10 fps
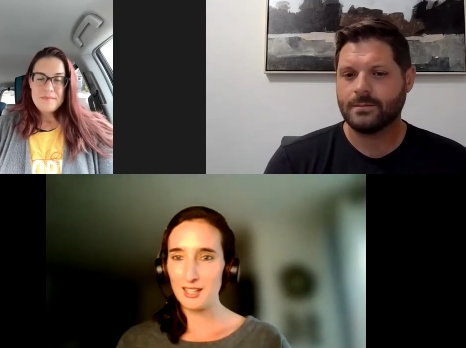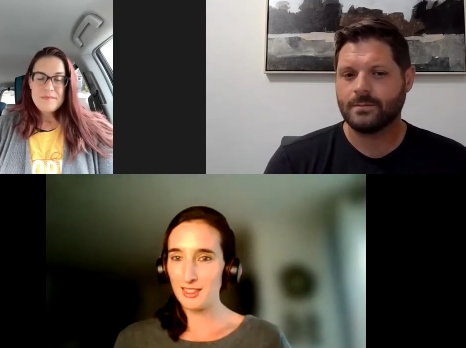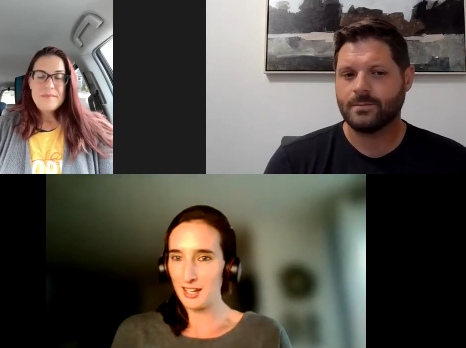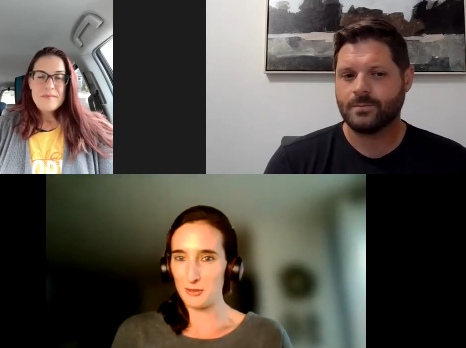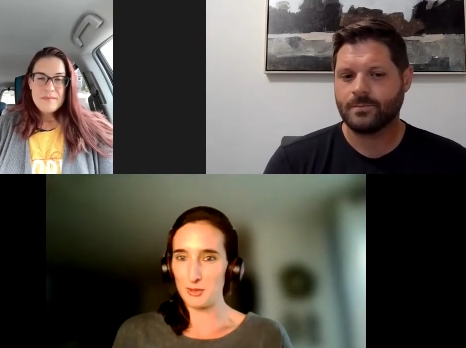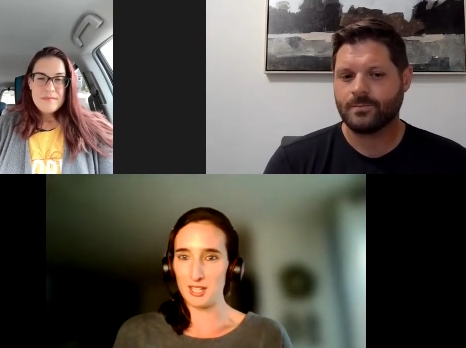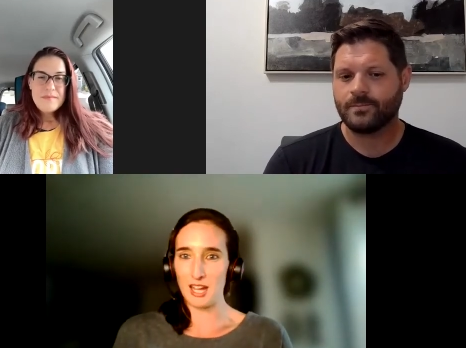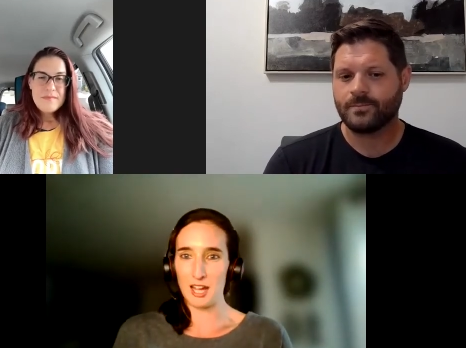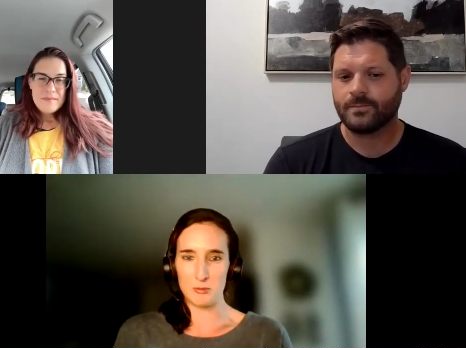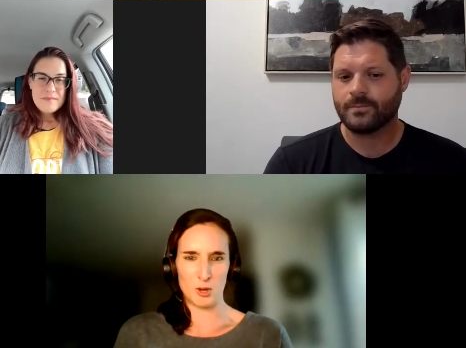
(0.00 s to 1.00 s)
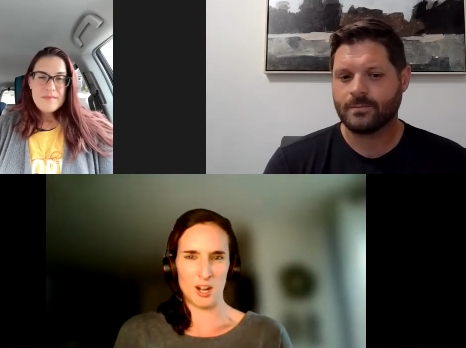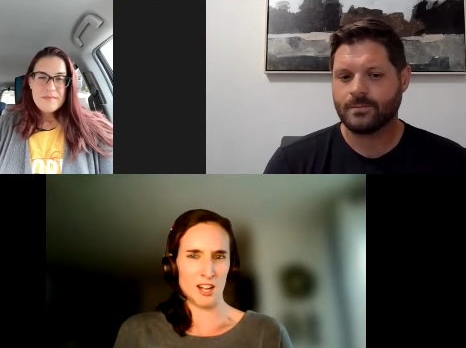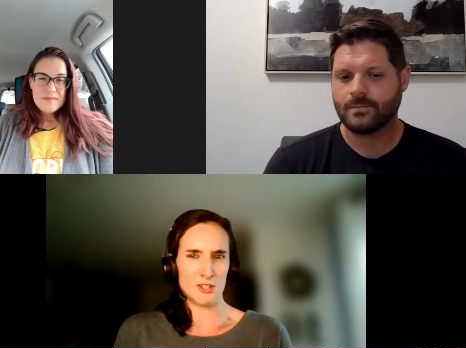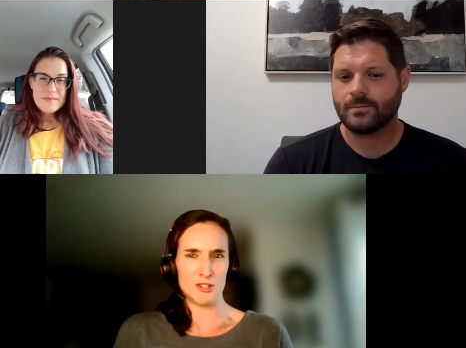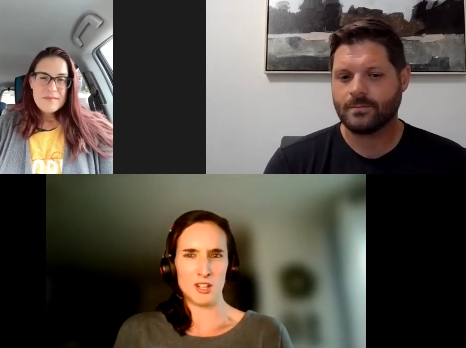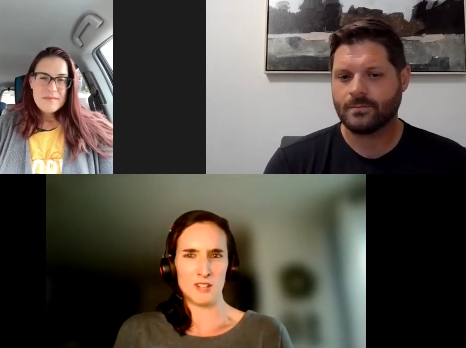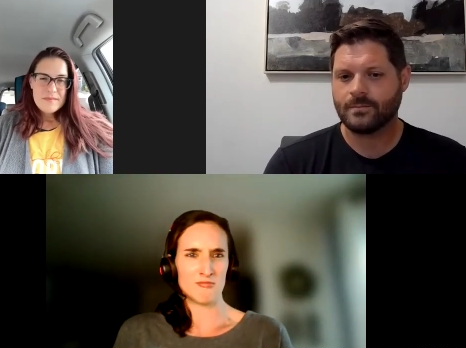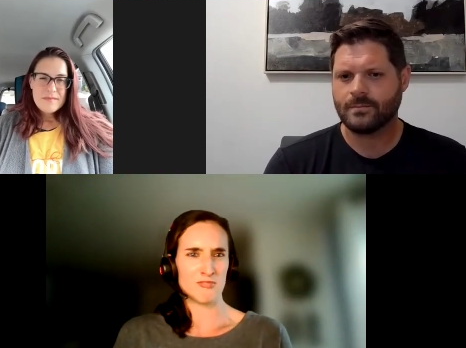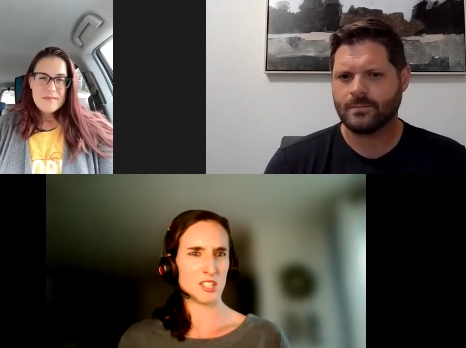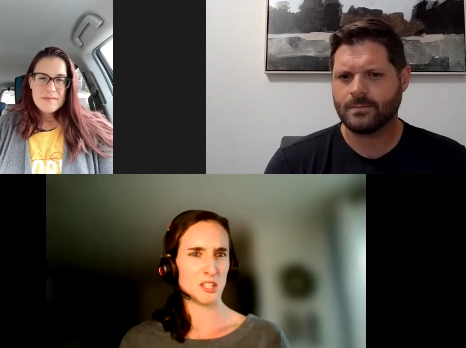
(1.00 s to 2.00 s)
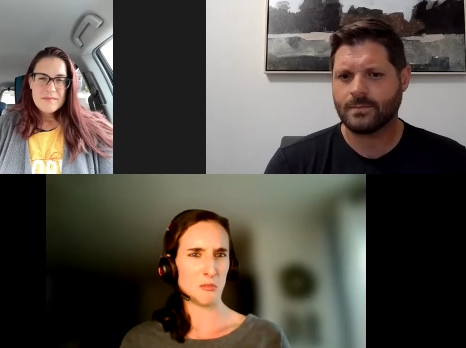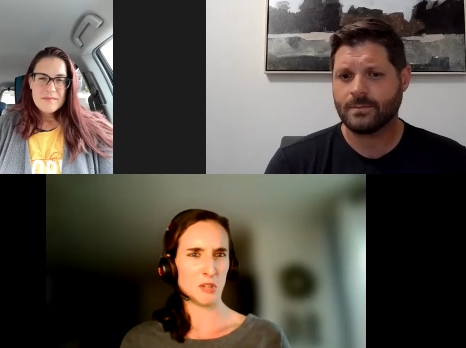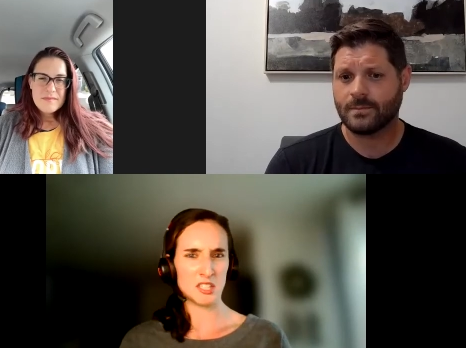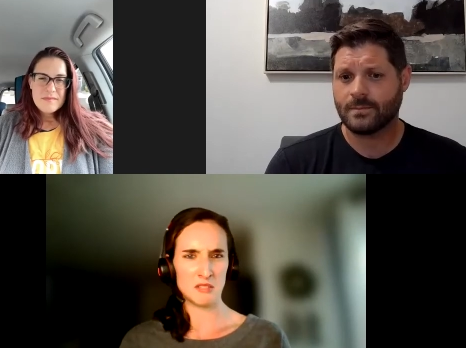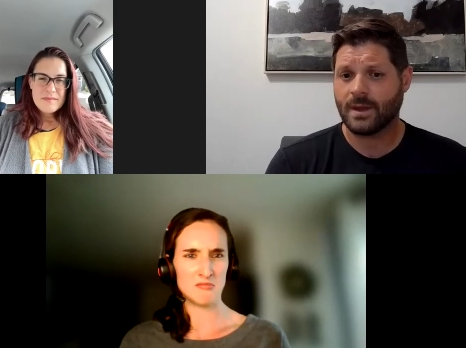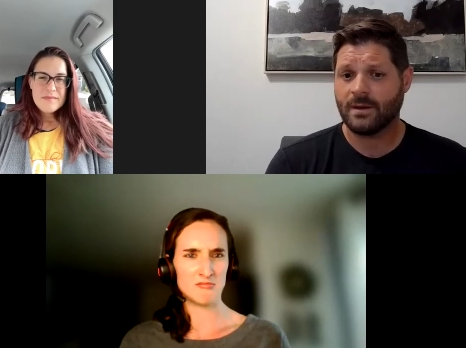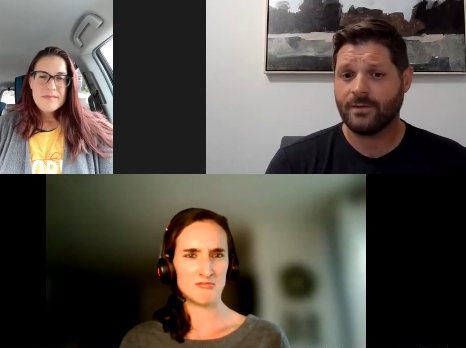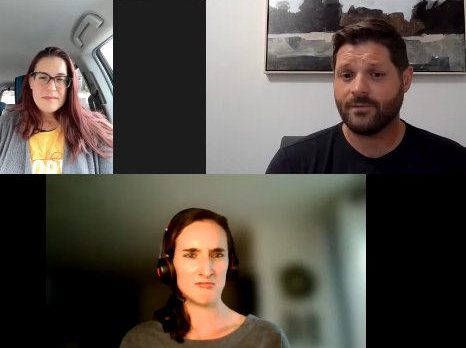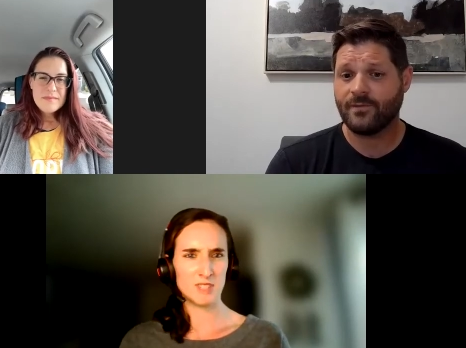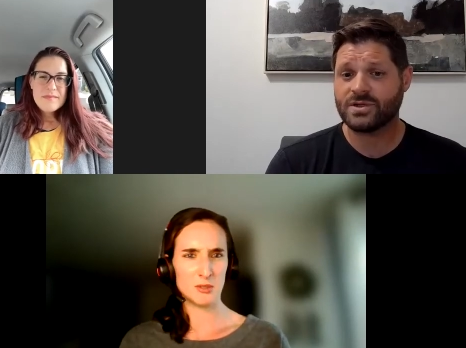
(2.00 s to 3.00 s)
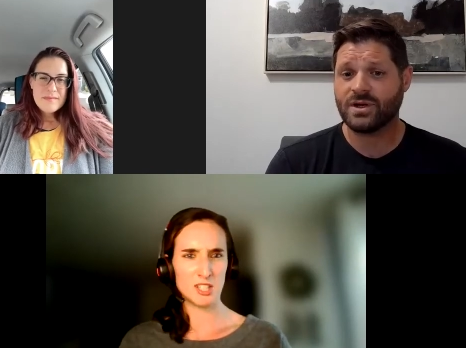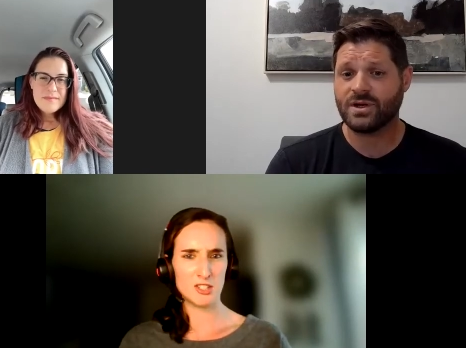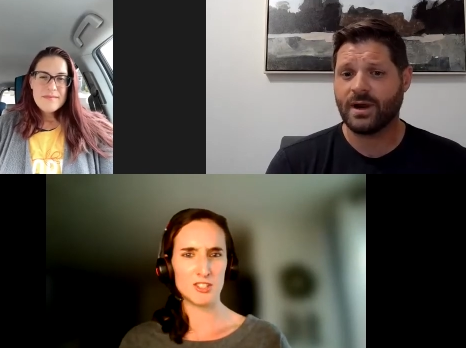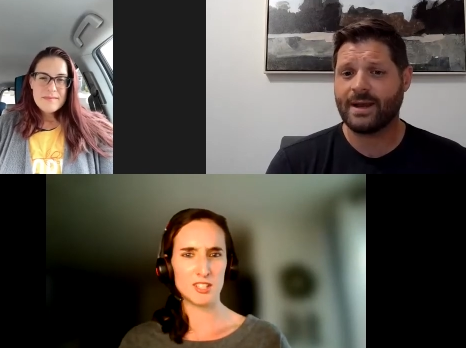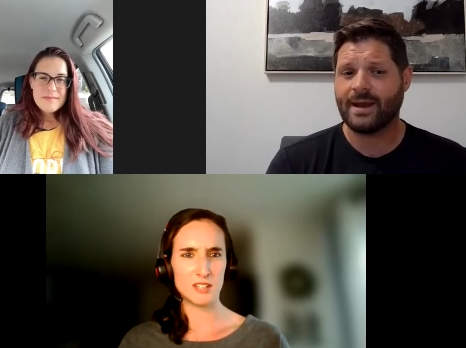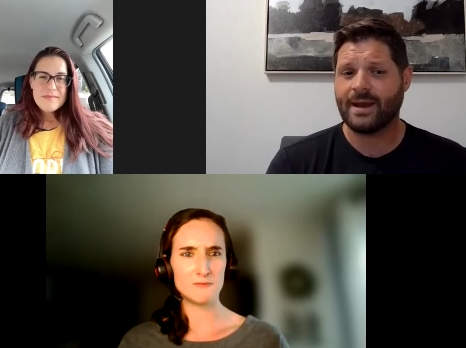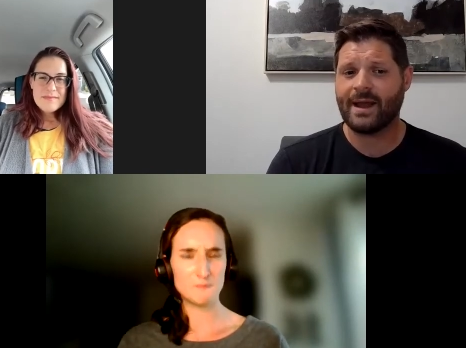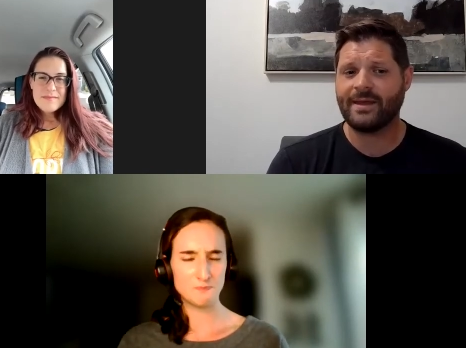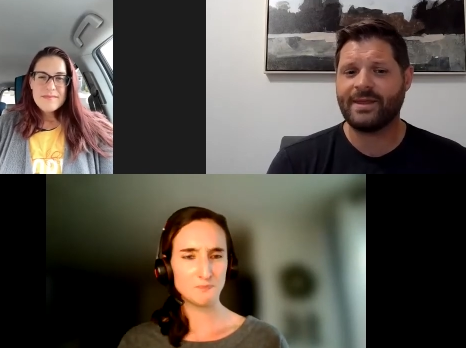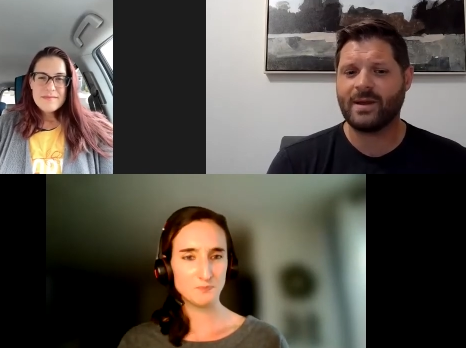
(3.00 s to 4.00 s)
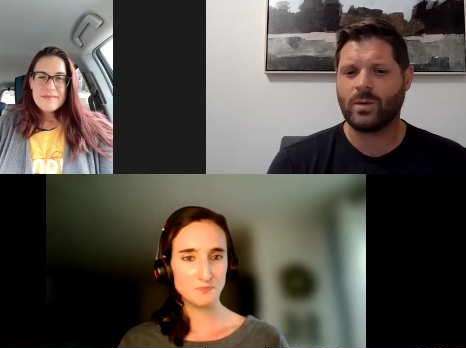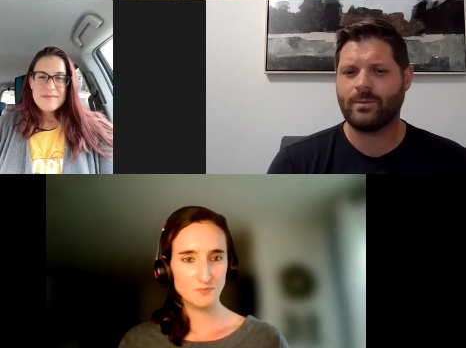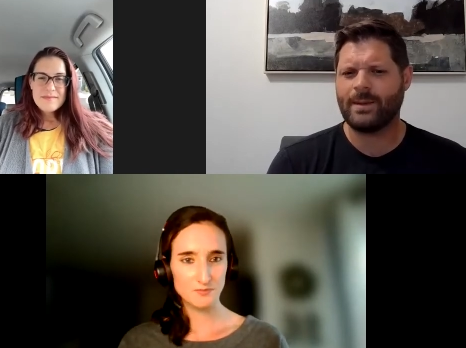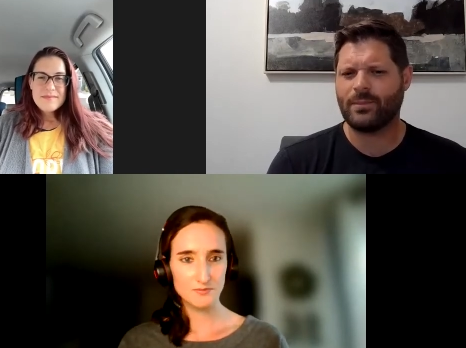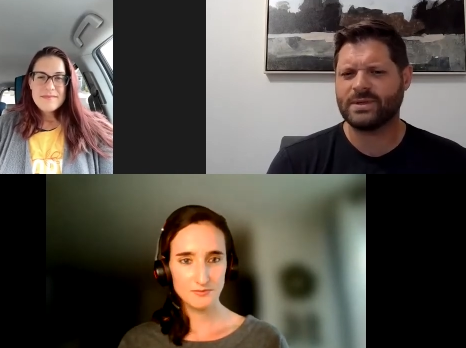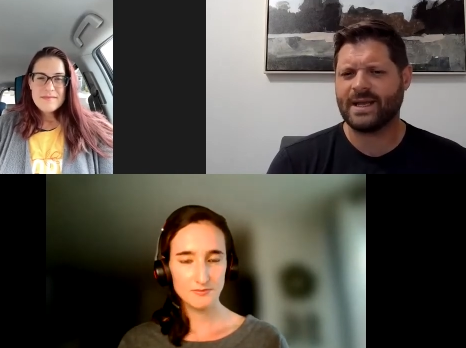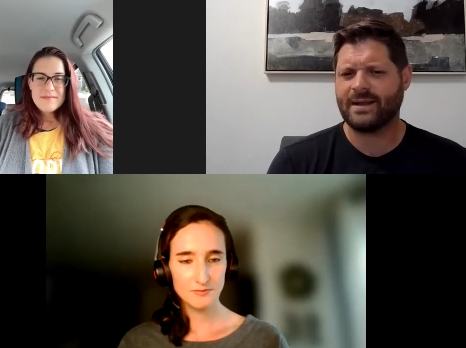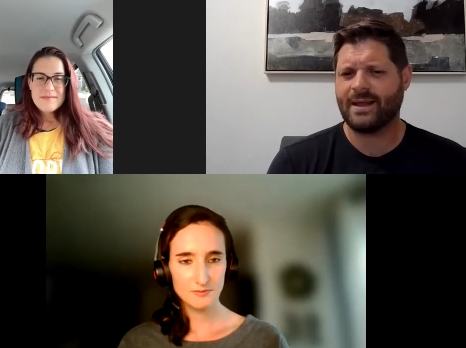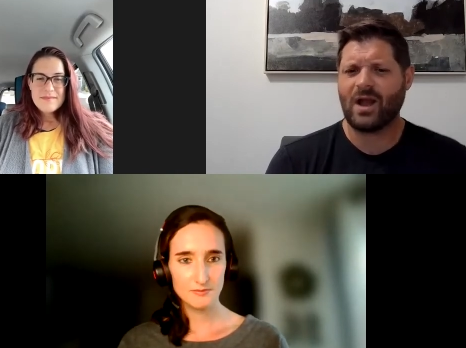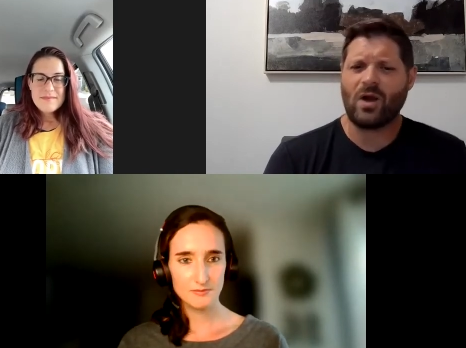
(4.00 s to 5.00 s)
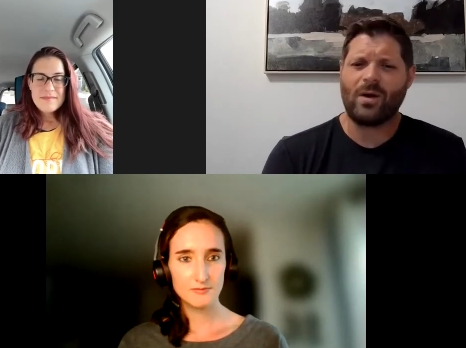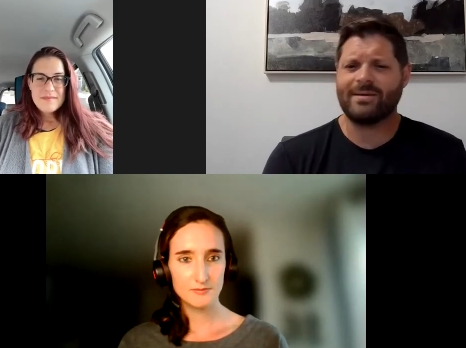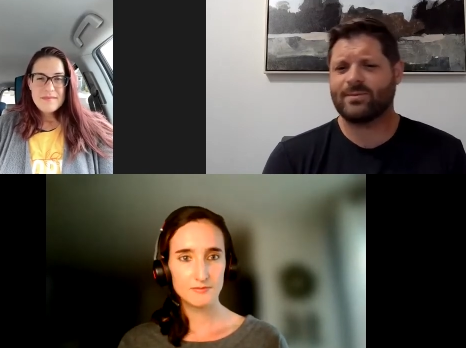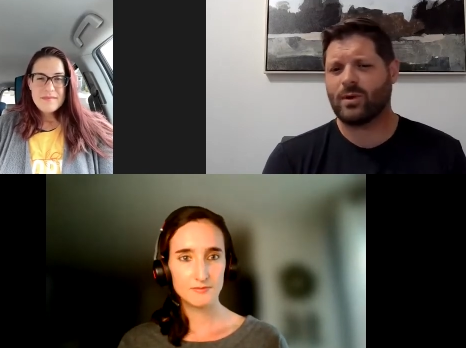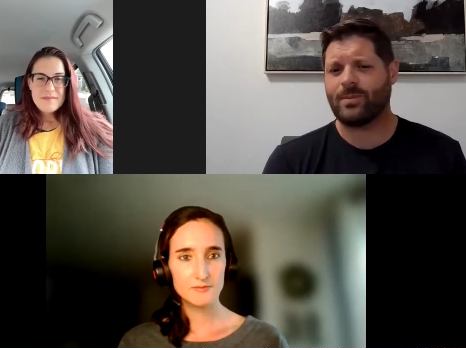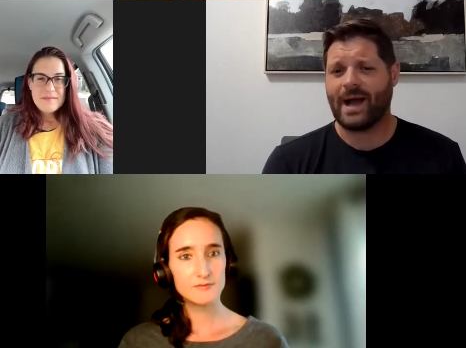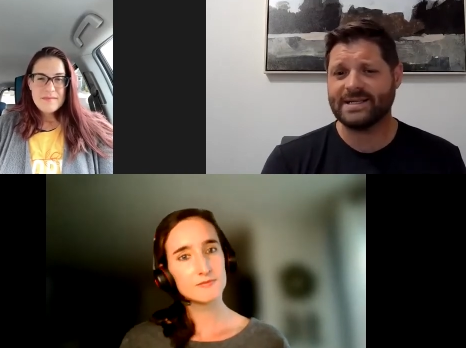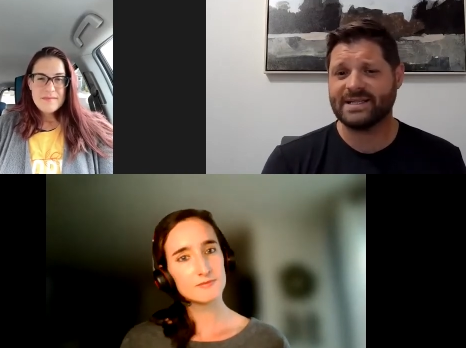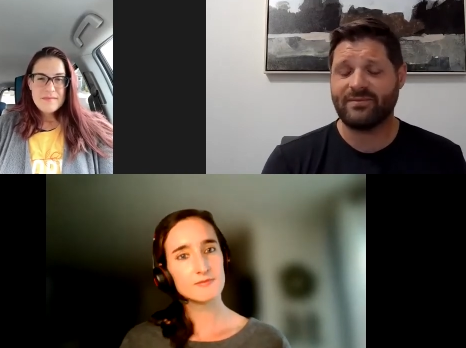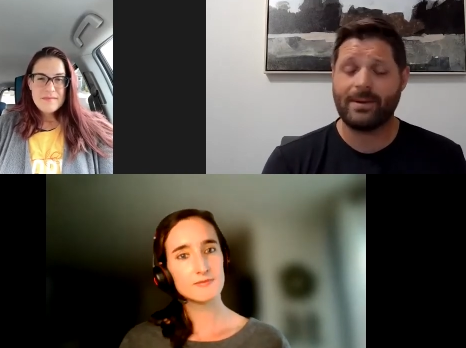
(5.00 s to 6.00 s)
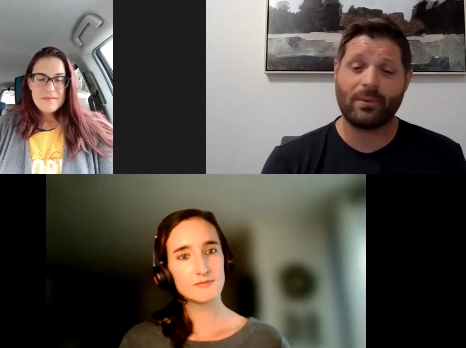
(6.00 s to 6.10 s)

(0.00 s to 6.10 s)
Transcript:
Speaker 1: I thought I really had more energy for some reason.
Speaker 2: For sure. And I think when people say like, oh, I was more positive,